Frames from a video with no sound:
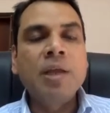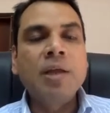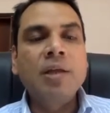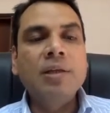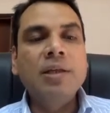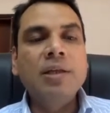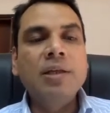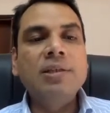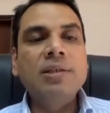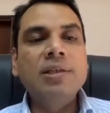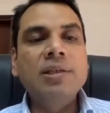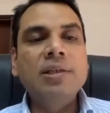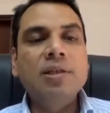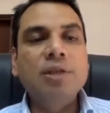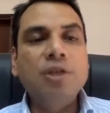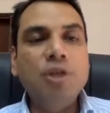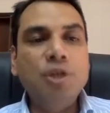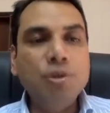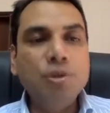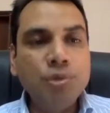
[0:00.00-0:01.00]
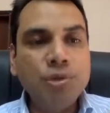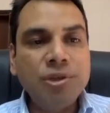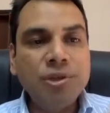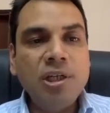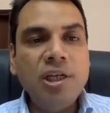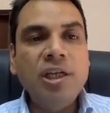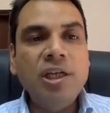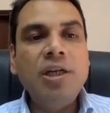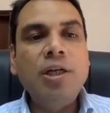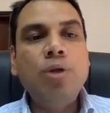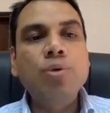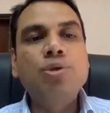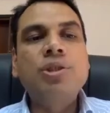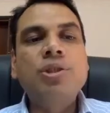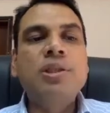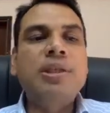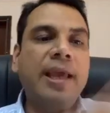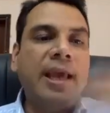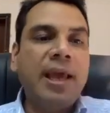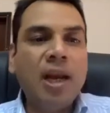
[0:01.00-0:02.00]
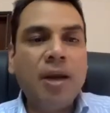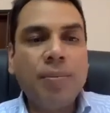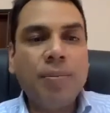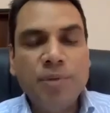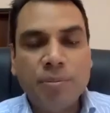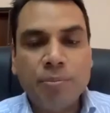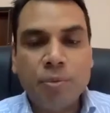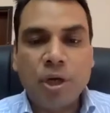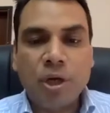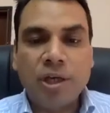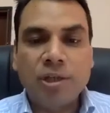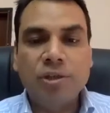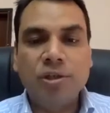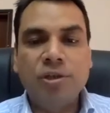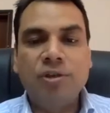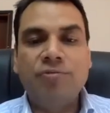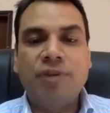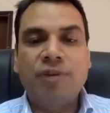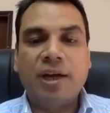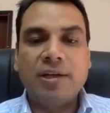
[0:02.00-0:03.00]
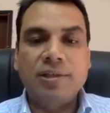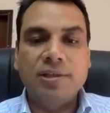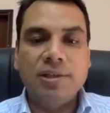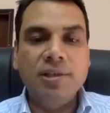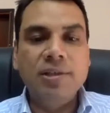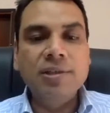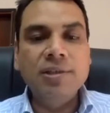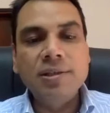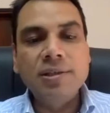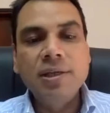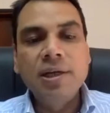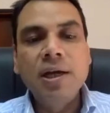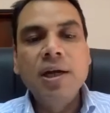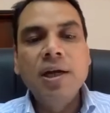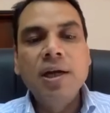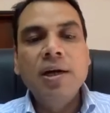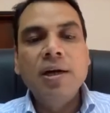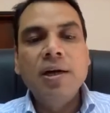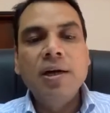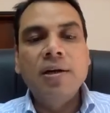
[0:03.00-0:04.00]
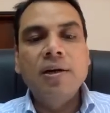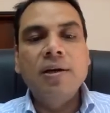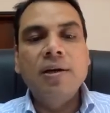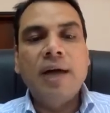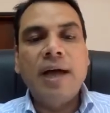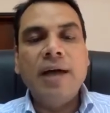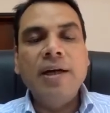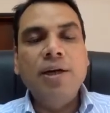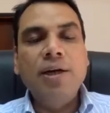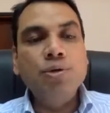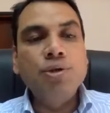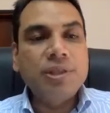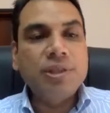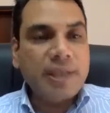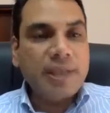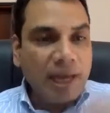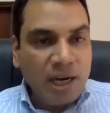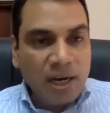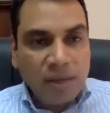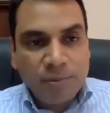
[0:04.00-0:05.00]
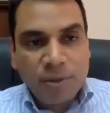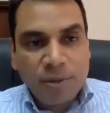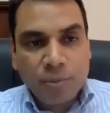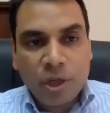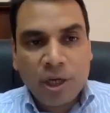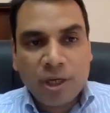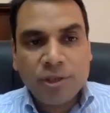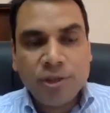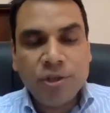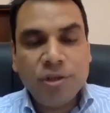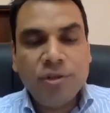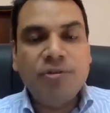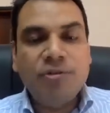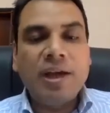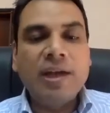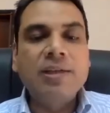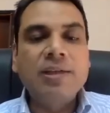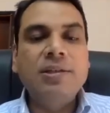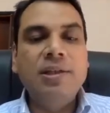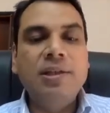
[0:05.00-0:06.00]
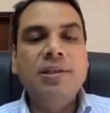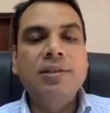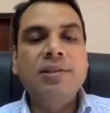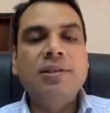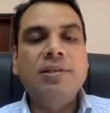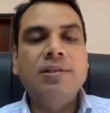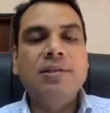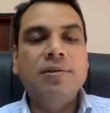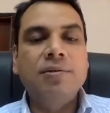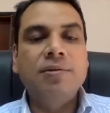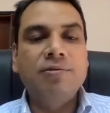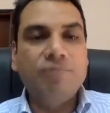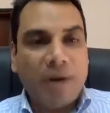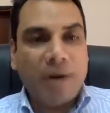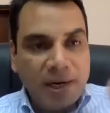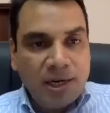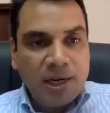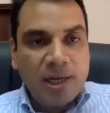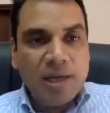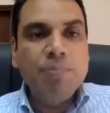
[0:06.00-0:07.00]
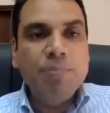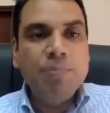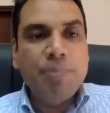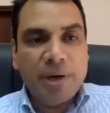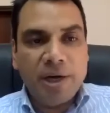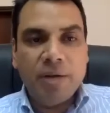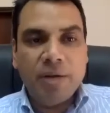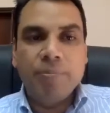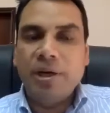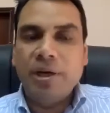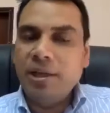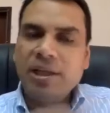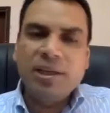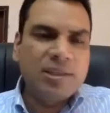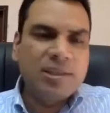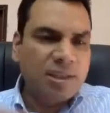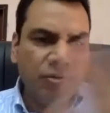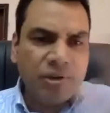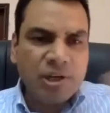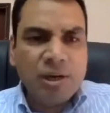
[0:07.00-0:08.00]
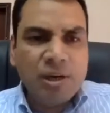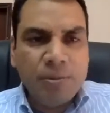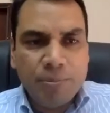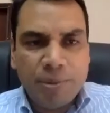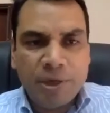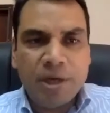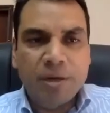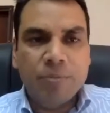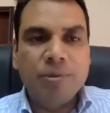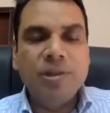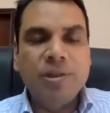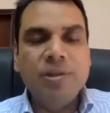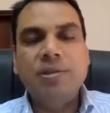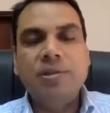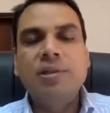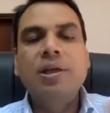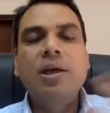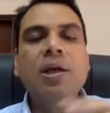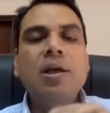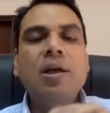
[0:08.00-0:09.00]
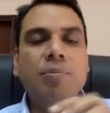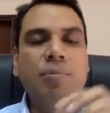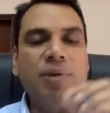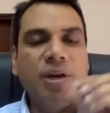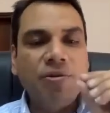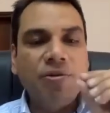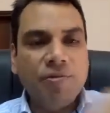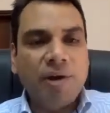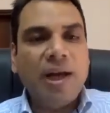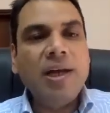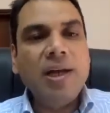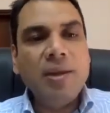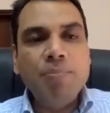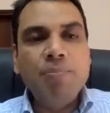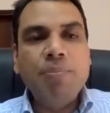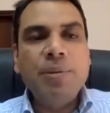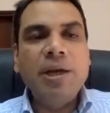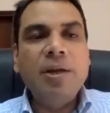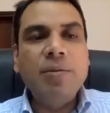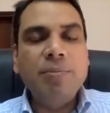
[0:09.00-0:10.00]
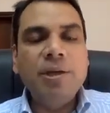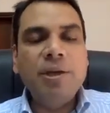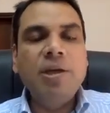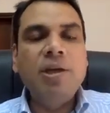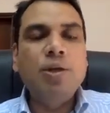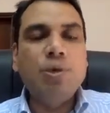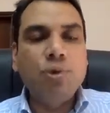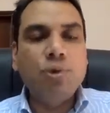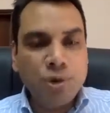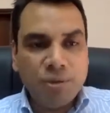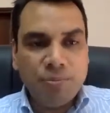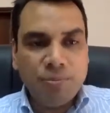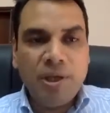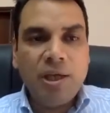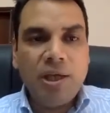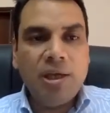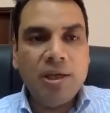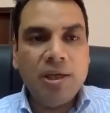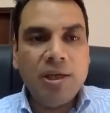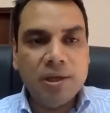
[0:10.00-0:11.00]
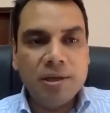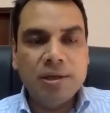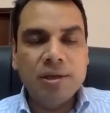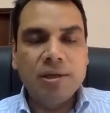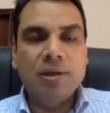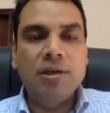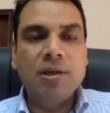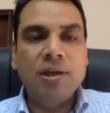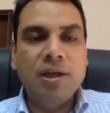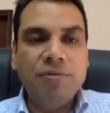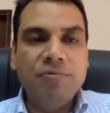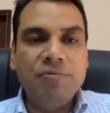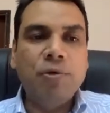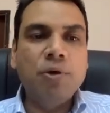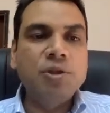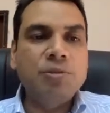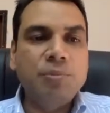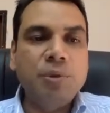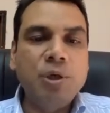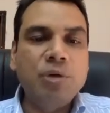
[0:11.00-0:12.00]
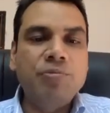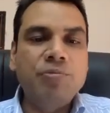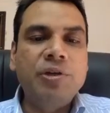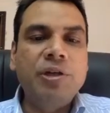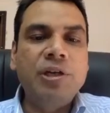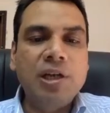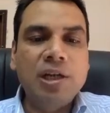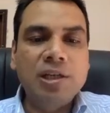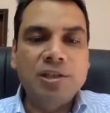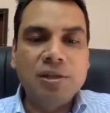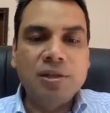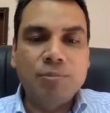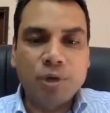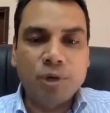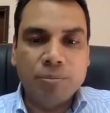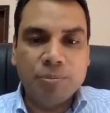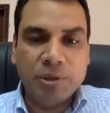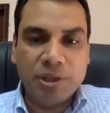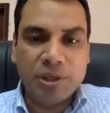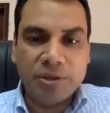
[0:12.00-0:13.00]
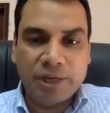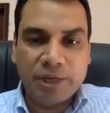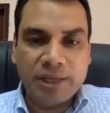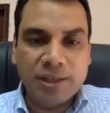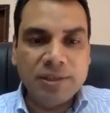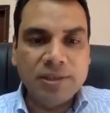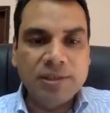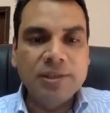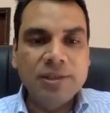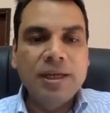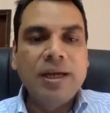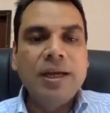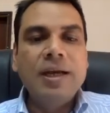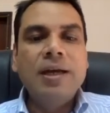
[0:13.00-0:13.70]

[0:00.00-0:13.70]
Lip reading: There is a huge need to scale up the production of vaccines. And to scale up the production of vaccines, one impediment, there are several impediments, but one impediment could be enforcement of intellectual property rights.